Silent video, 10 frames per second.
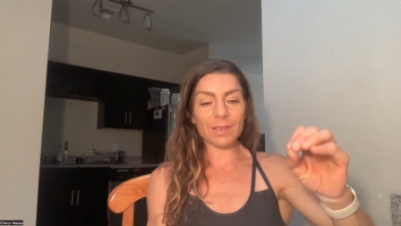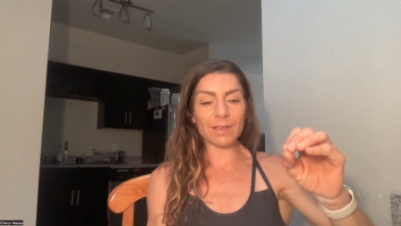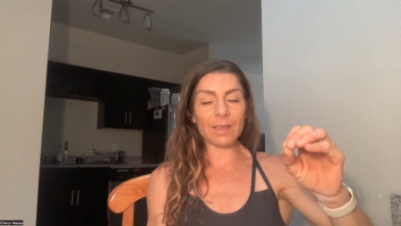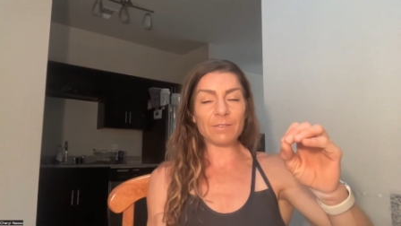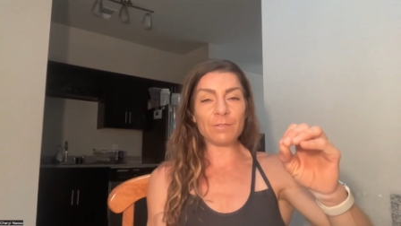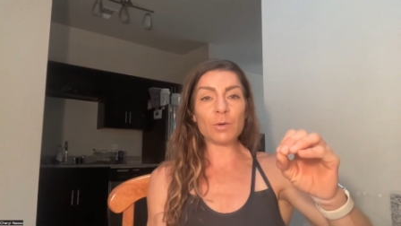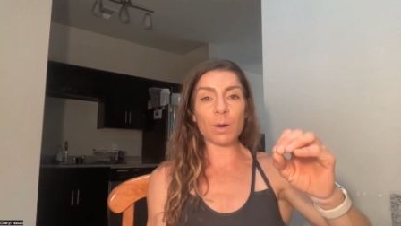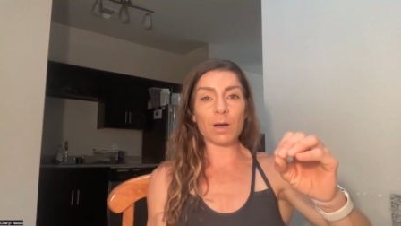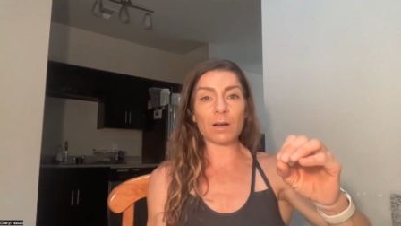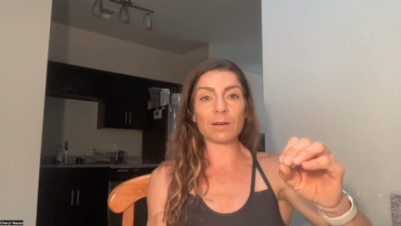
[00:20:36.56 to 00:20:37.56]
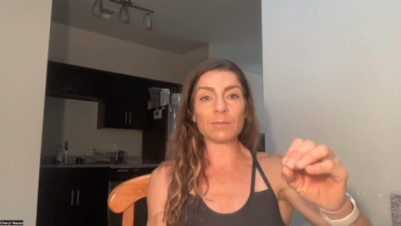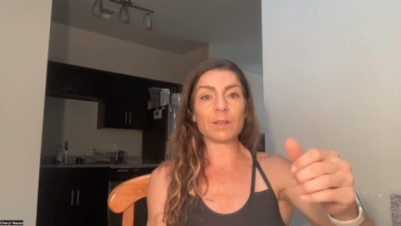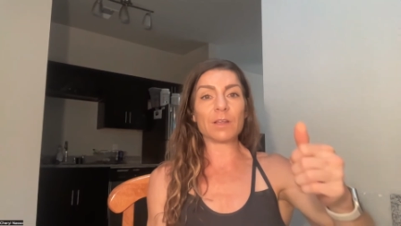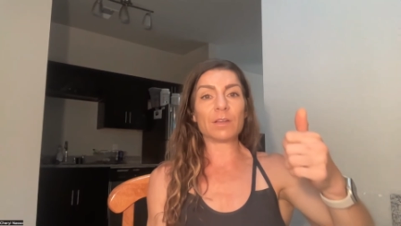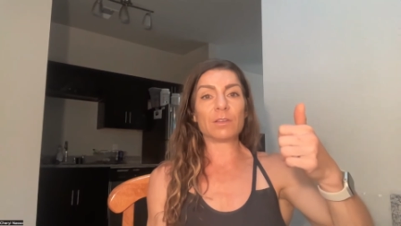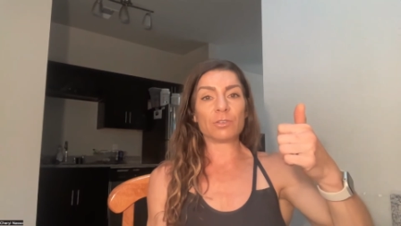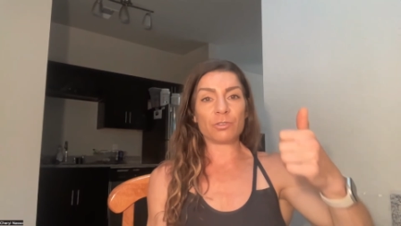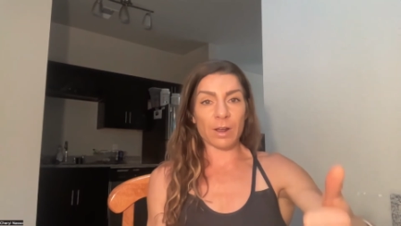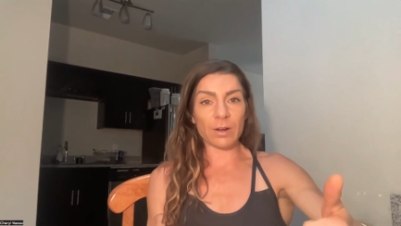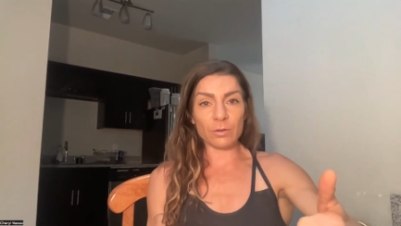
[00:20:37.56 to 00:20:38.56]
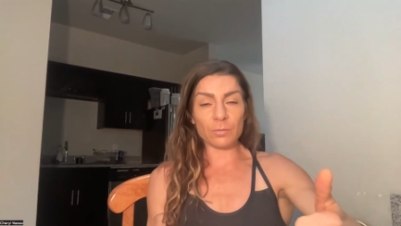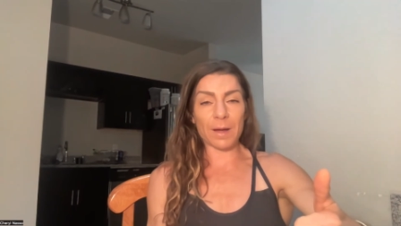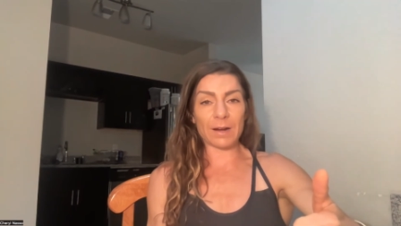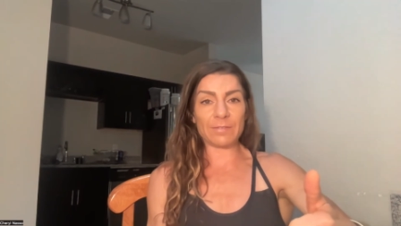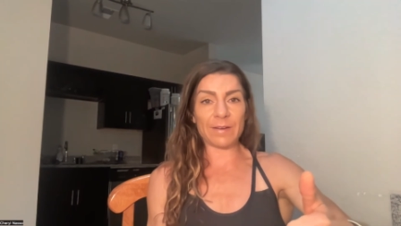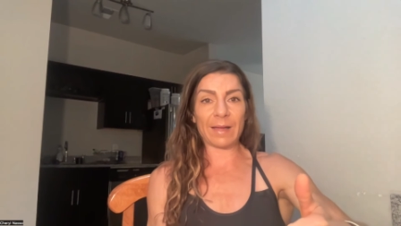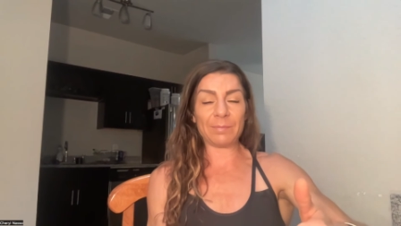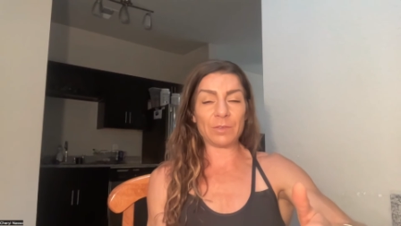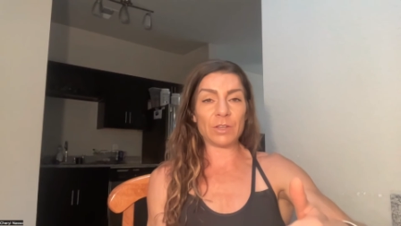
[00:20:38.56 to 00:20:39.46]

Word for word: If you are trying to lose body fat,